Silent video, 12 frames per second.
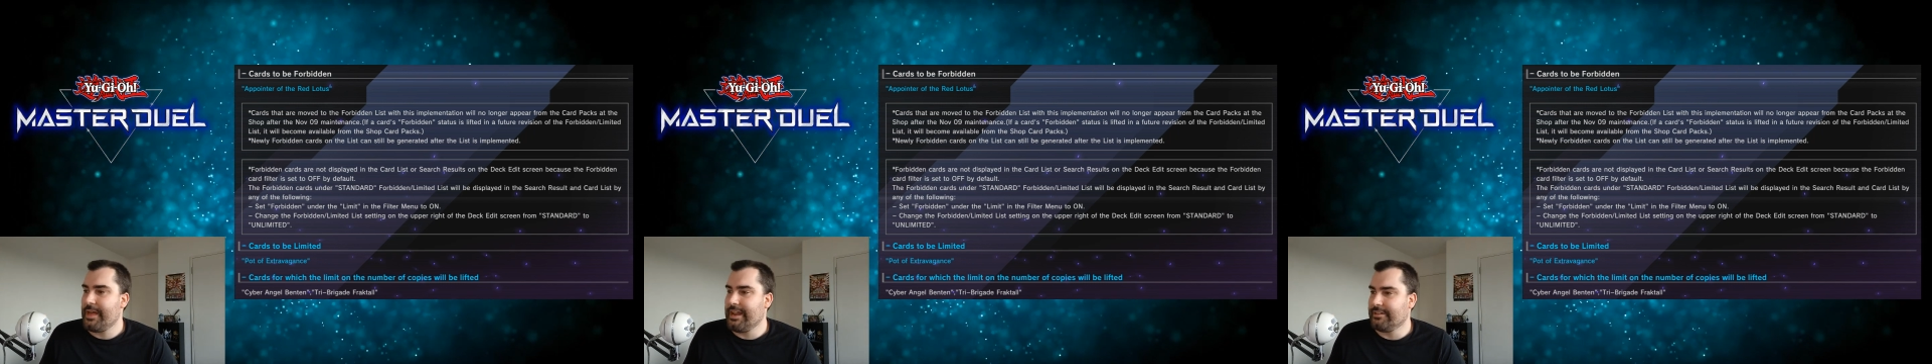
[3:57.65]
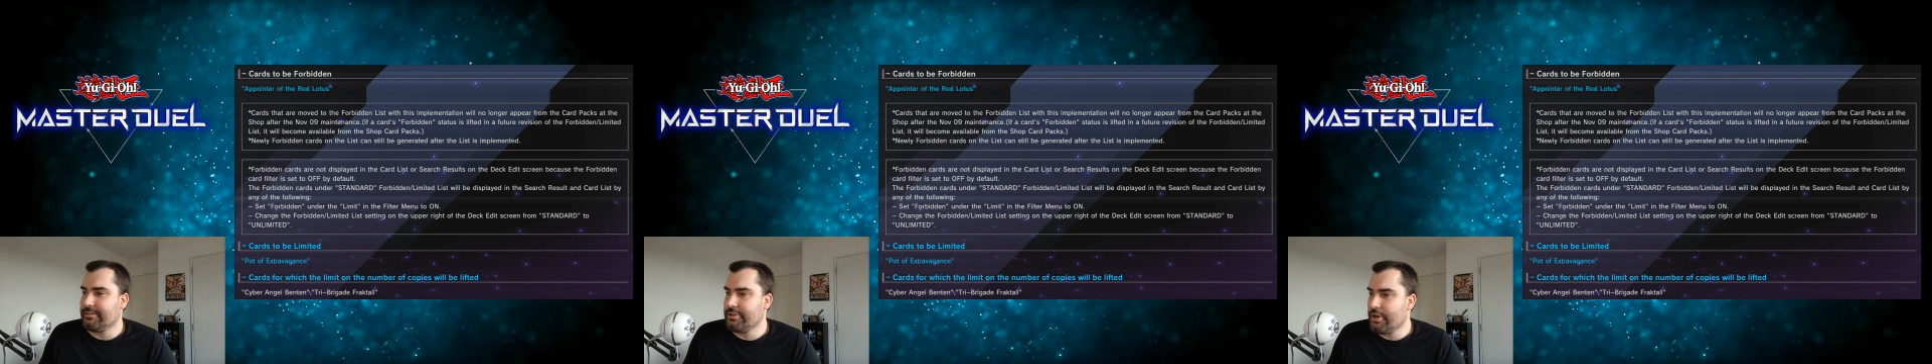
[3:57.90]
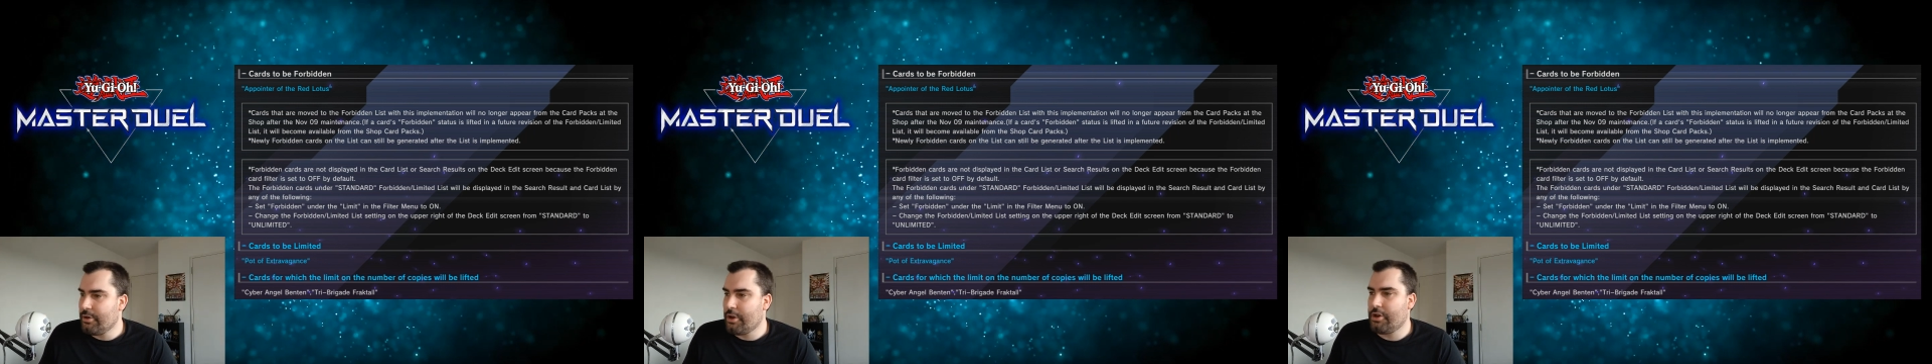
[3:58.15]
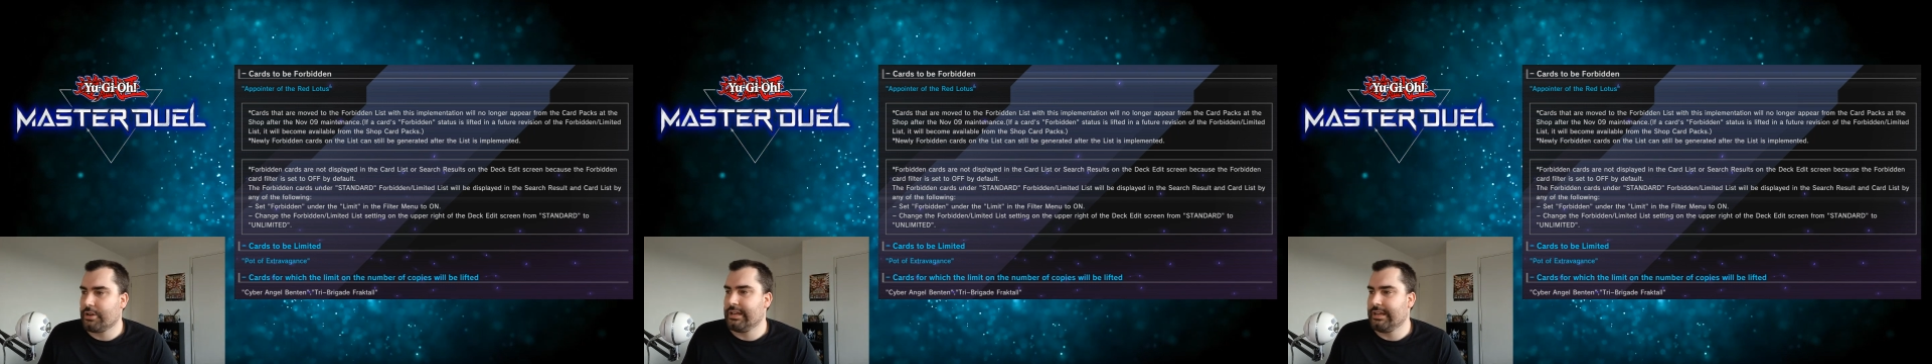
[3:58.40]
and no
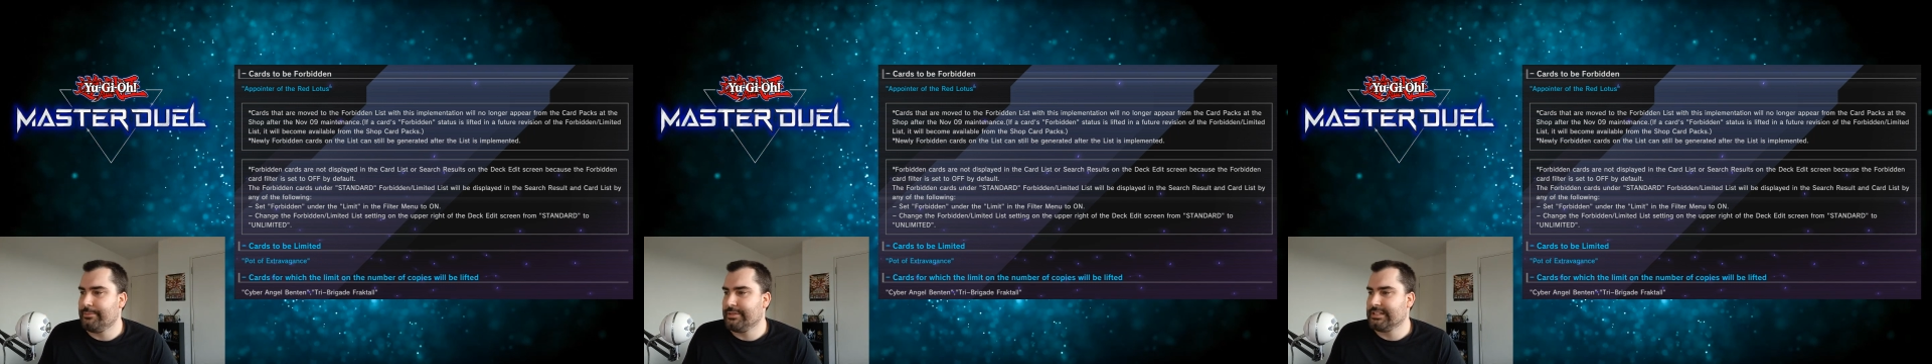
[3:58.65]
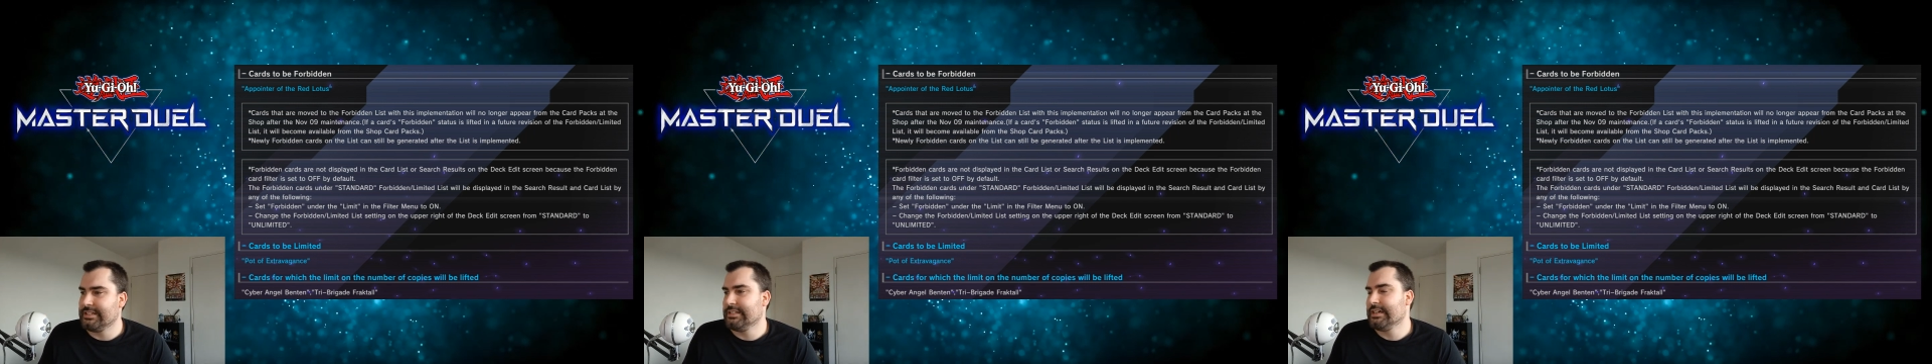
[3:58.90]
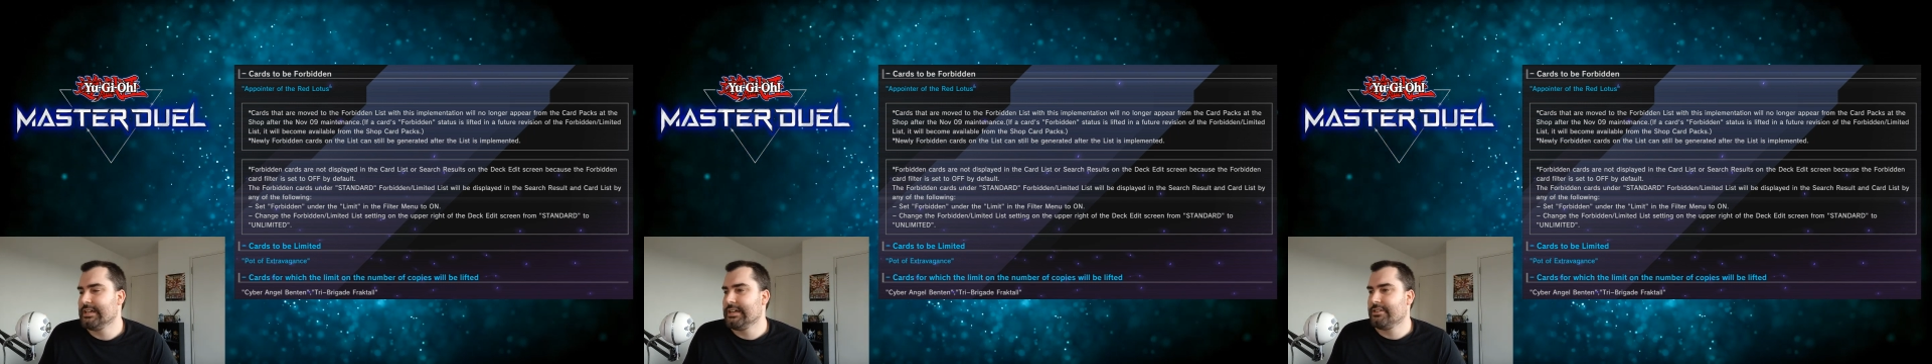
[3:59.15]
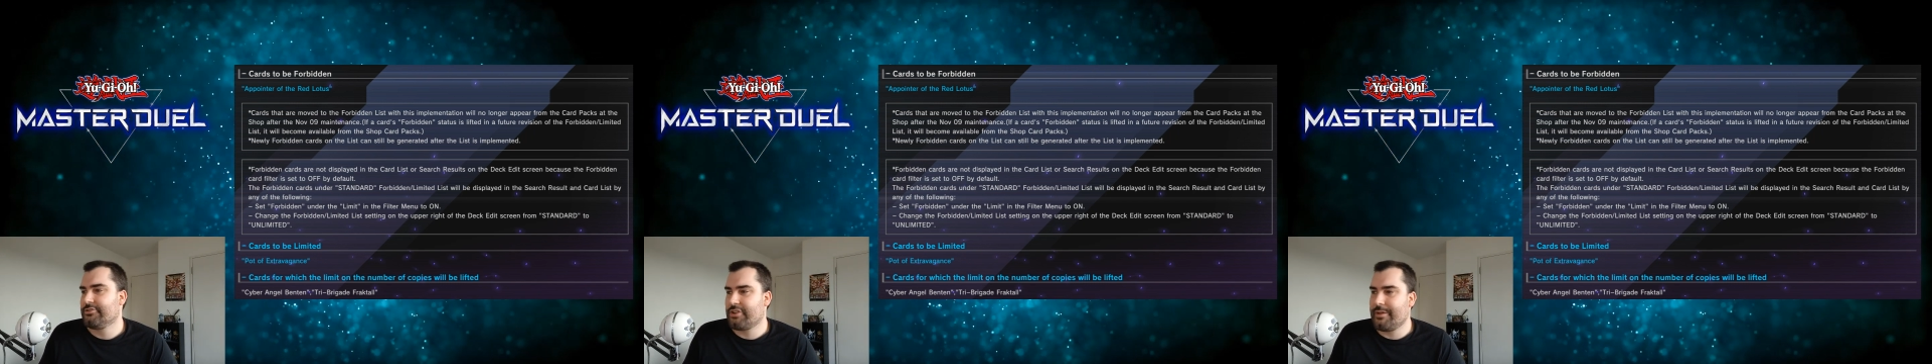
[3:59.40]
longer Limited,
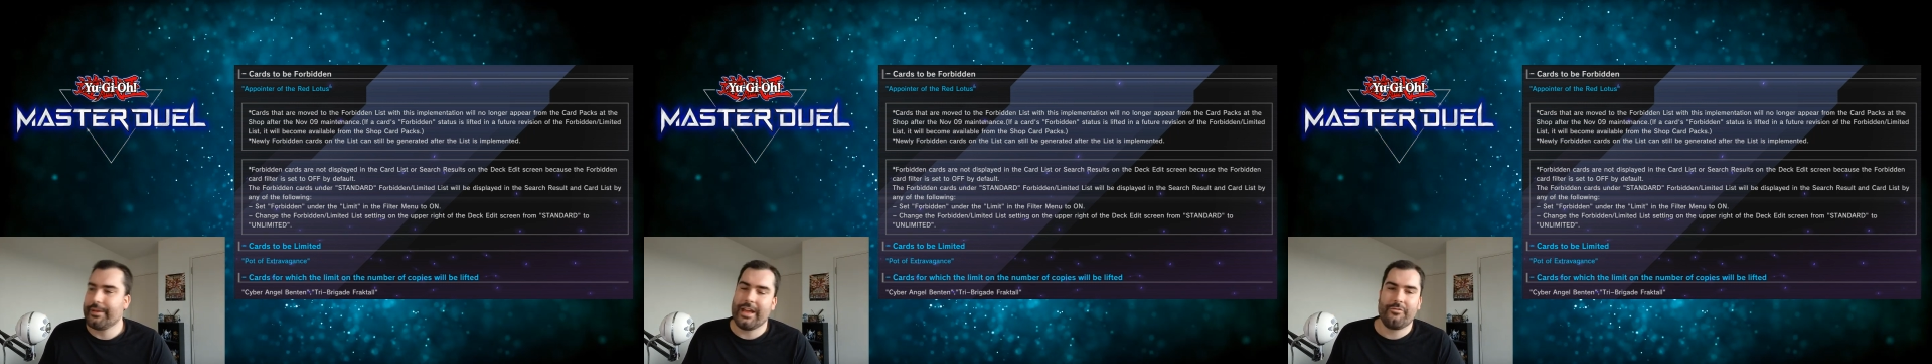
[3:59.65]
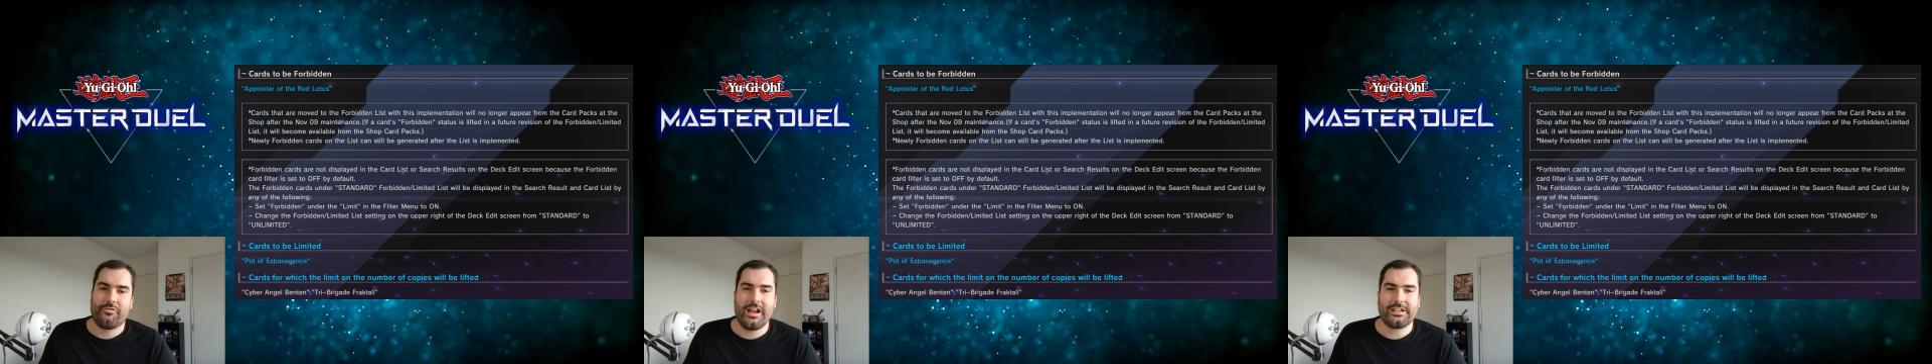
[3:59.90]
Tribrigade